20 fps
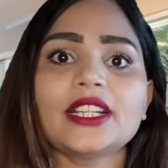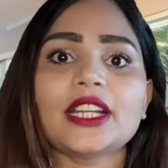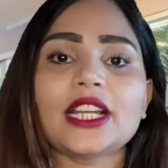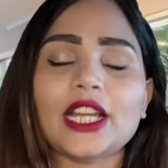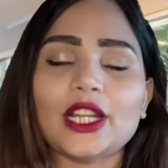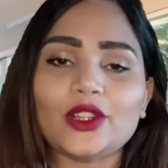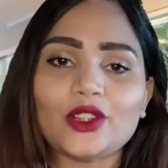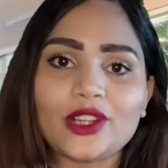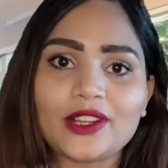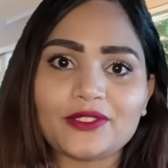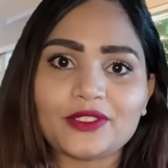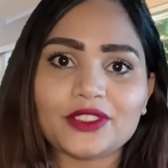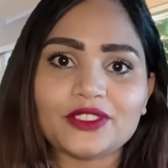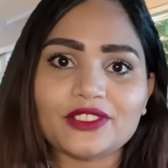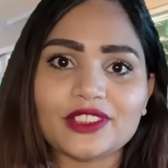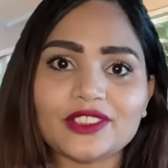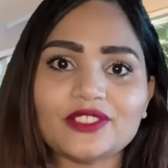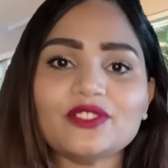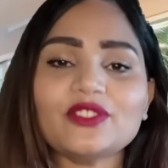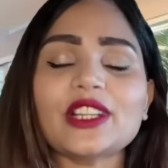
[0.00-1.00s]
Hello
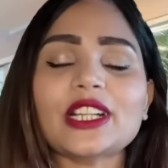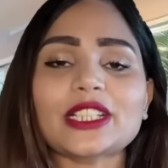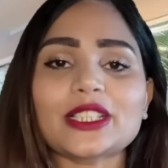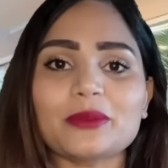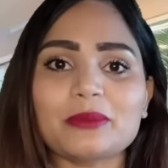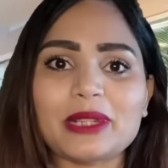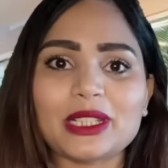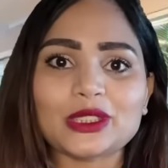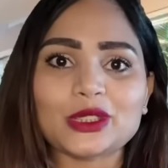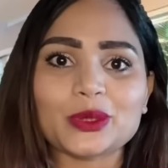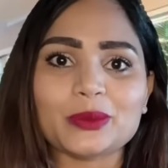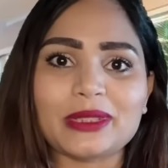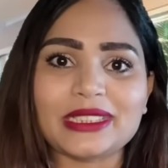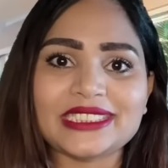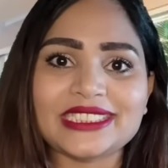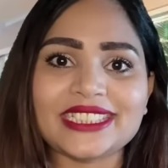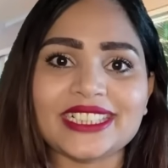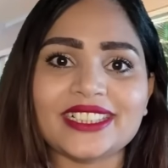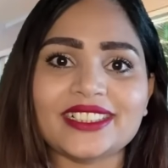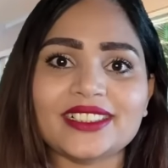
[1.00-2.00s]
everyone, welcome back to
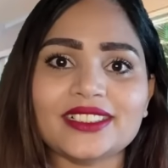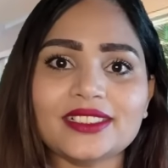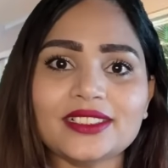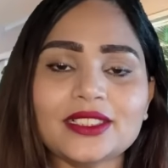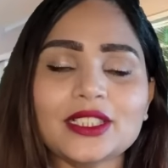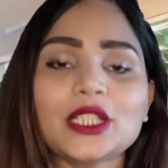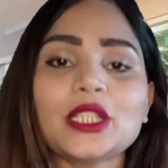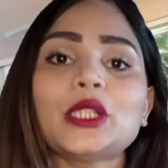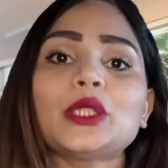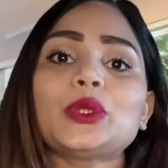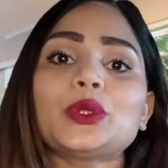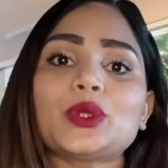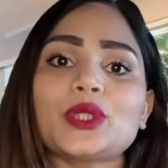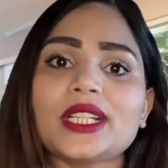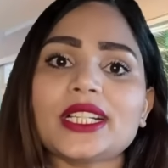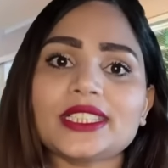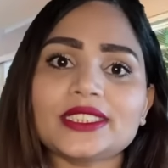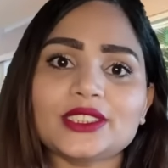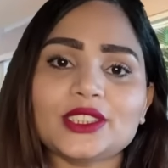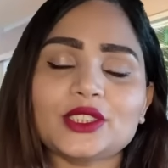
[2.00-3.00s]
my channel.
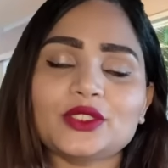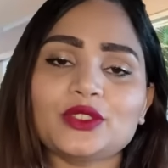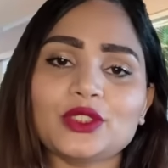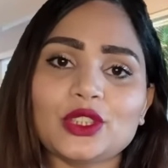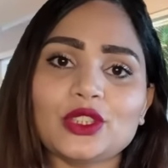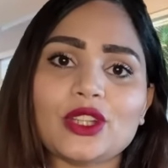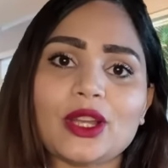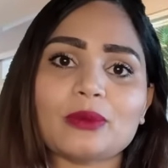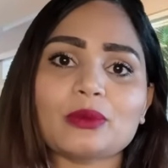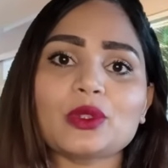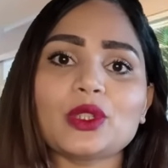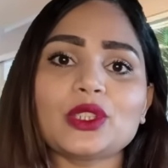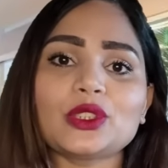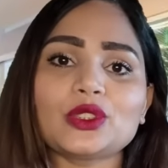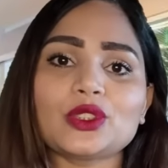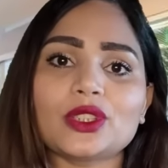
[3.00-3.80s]
Today in this video I am going to